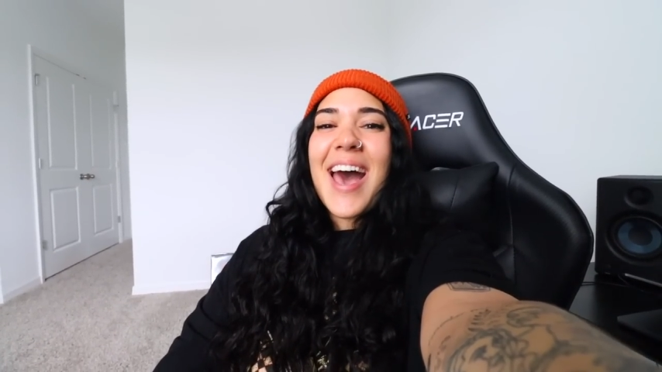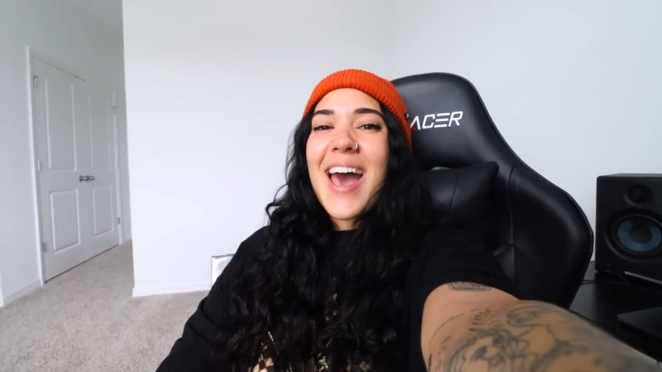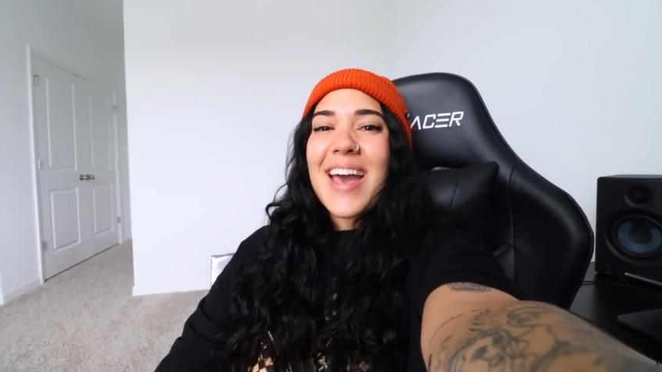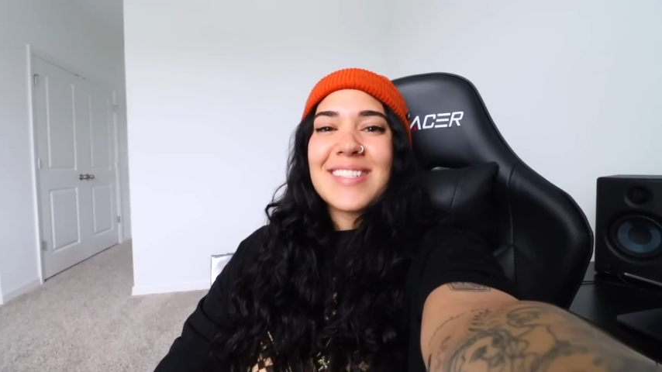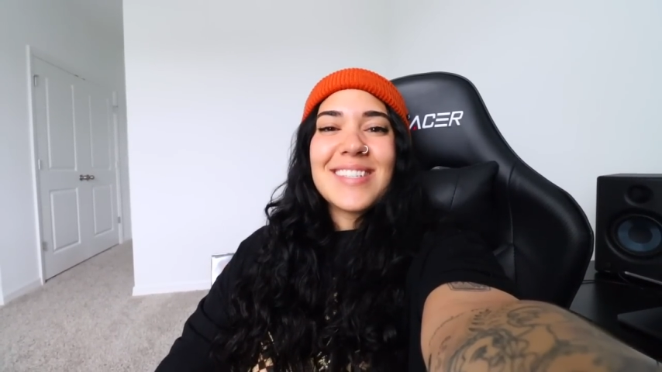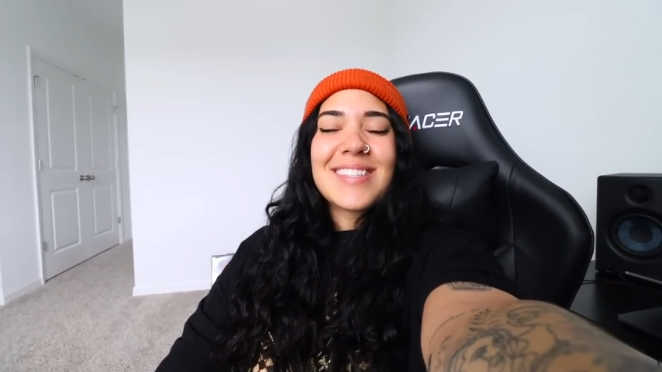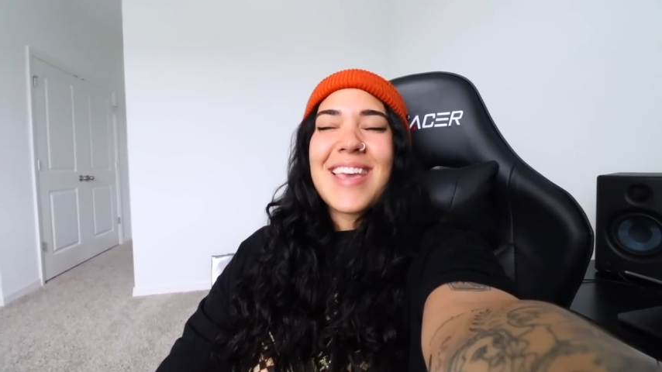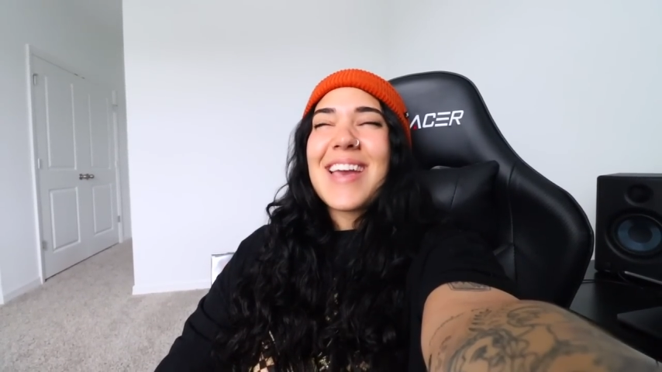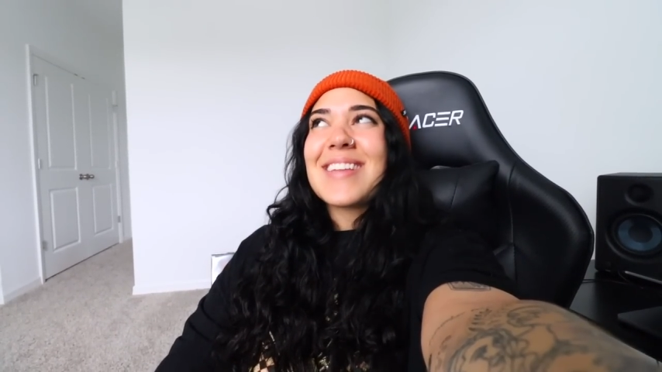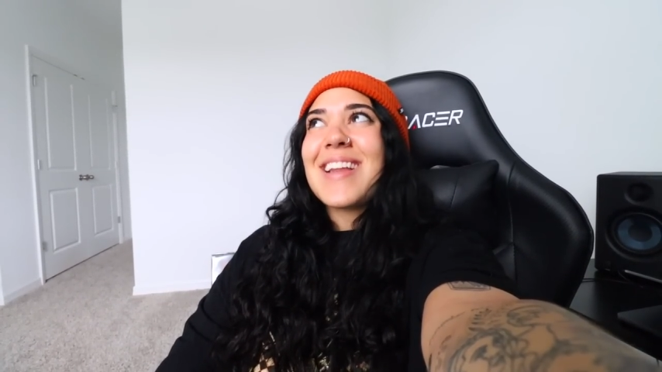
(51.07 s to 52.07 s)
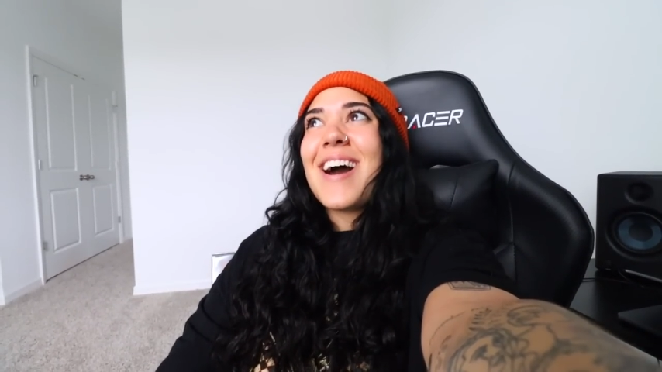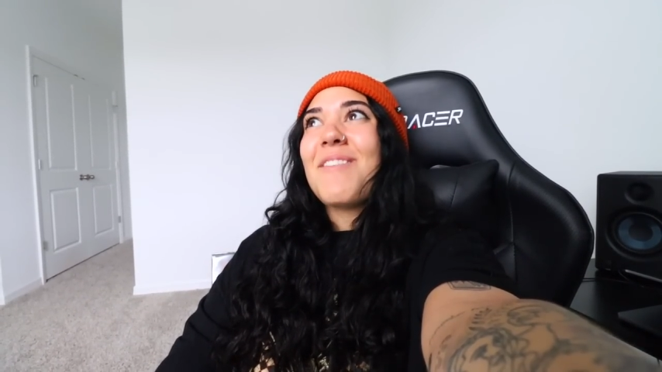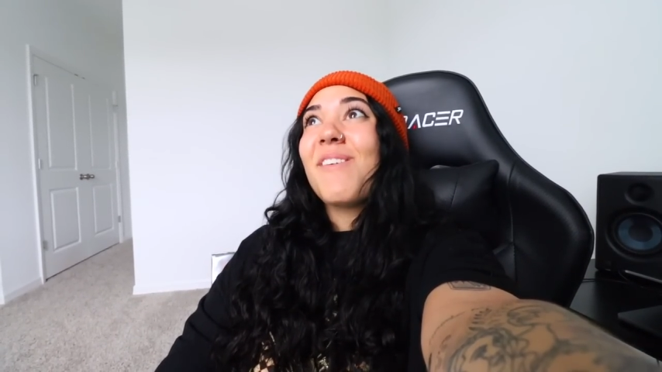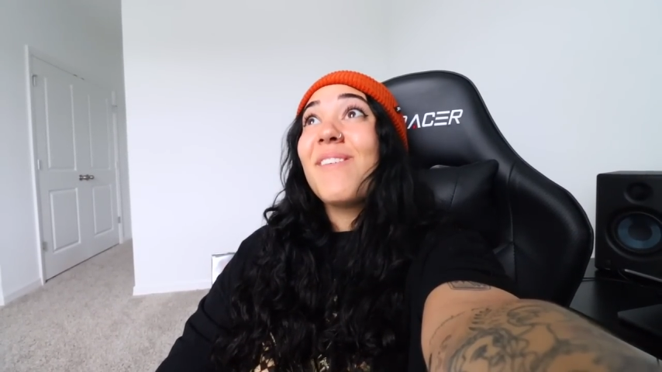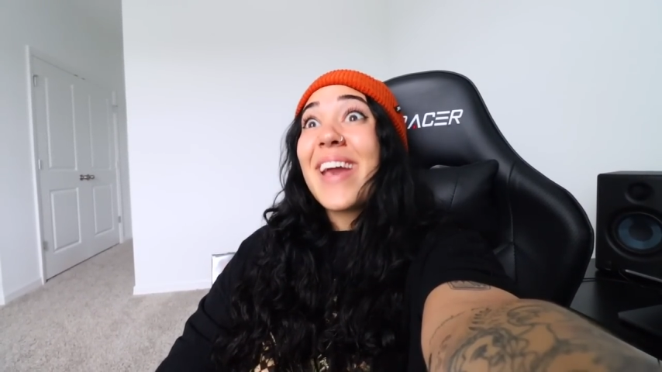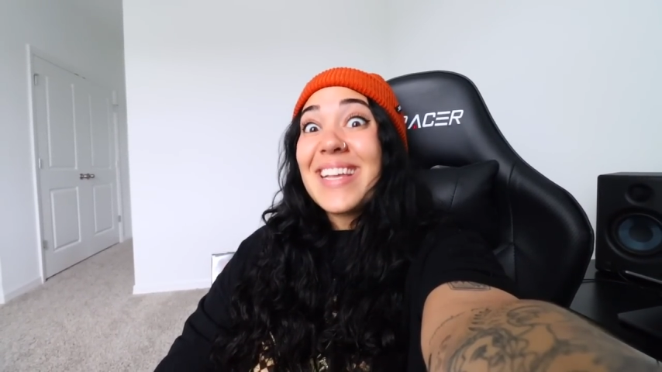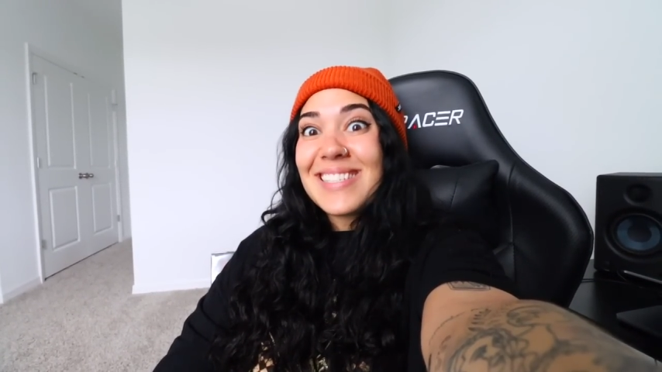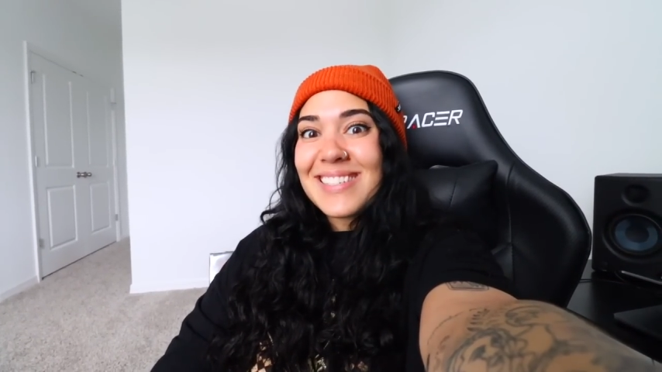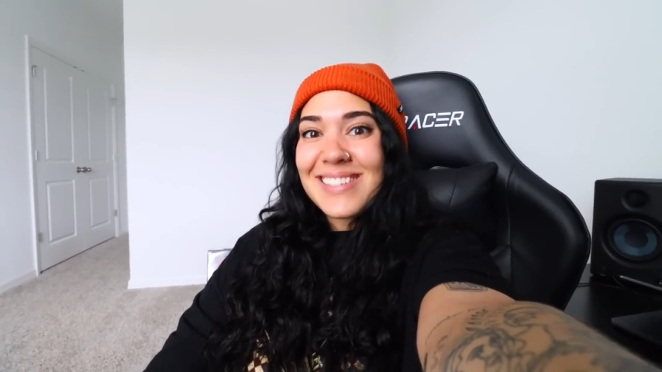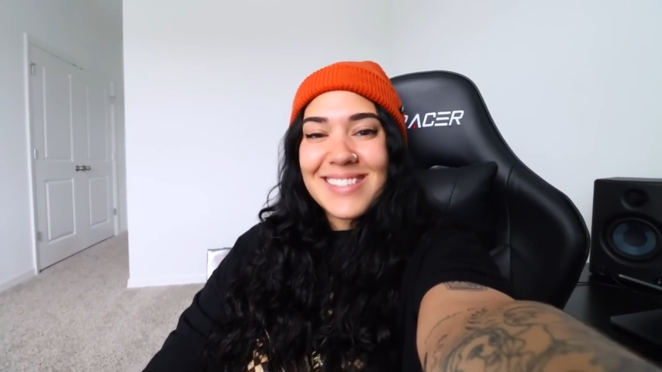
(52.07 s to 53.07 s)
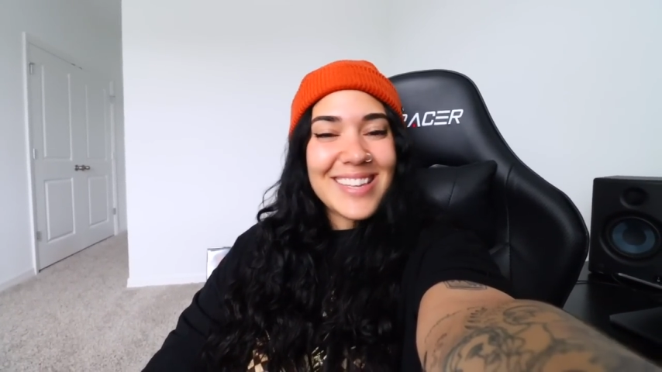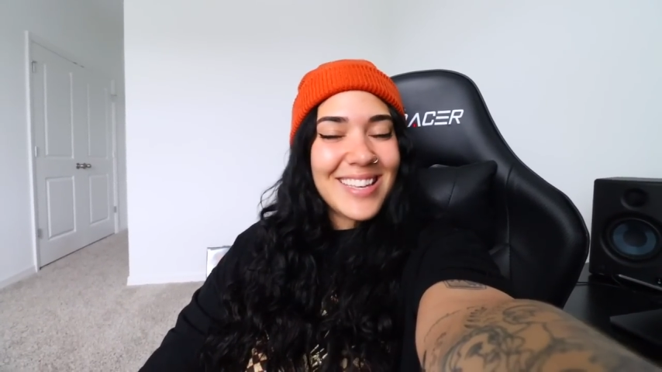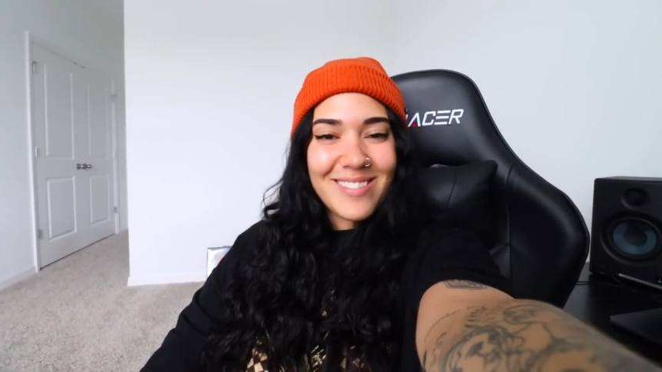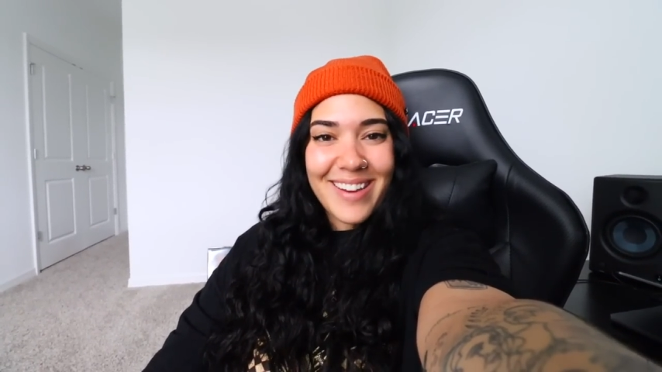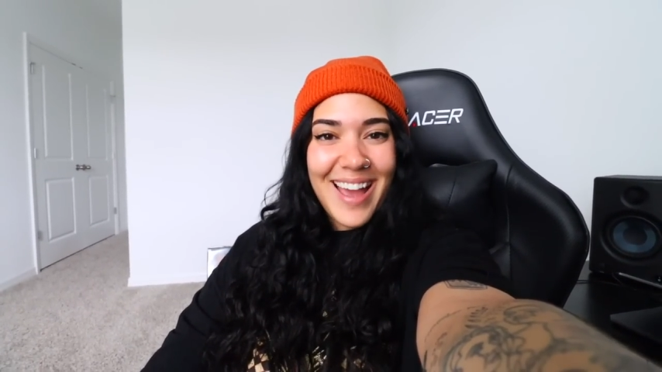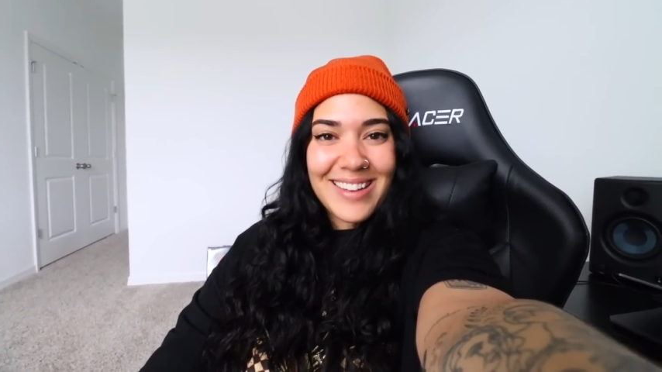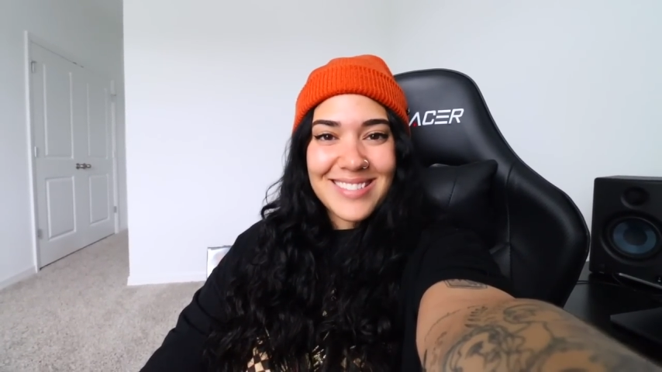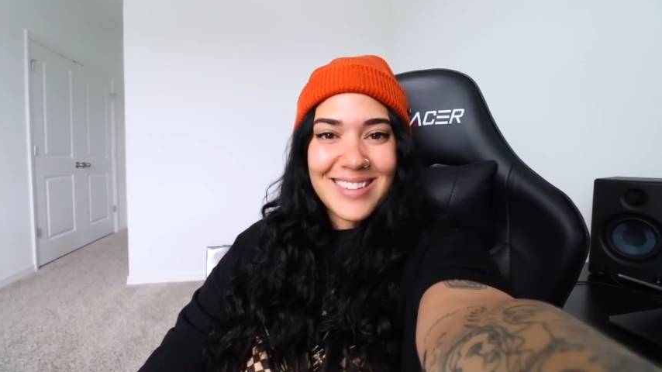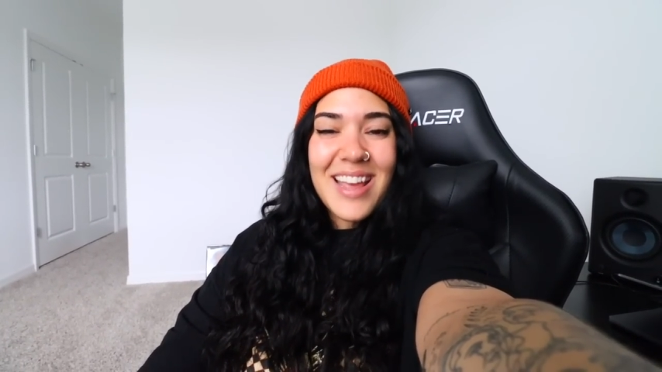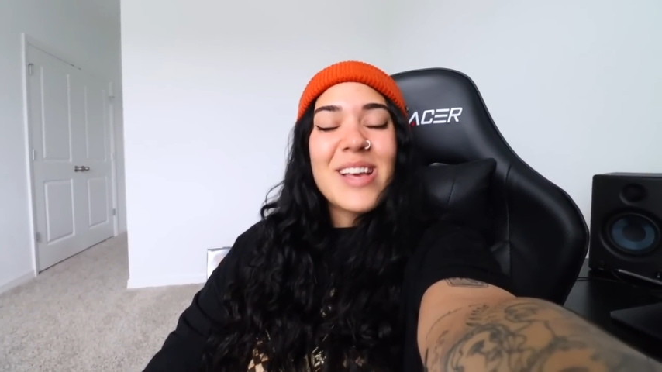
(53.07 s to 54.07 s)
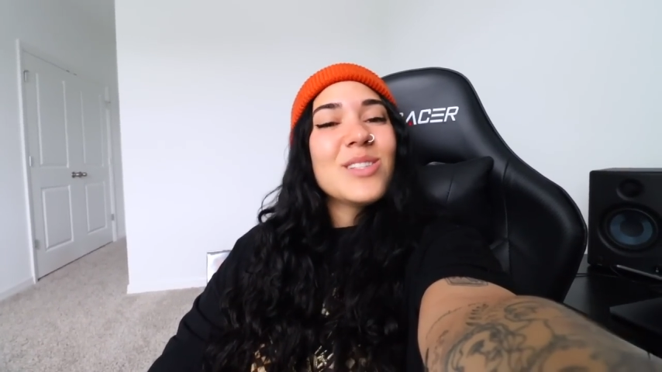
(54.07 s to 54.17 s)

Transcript: I just cannot wait to see his reaction.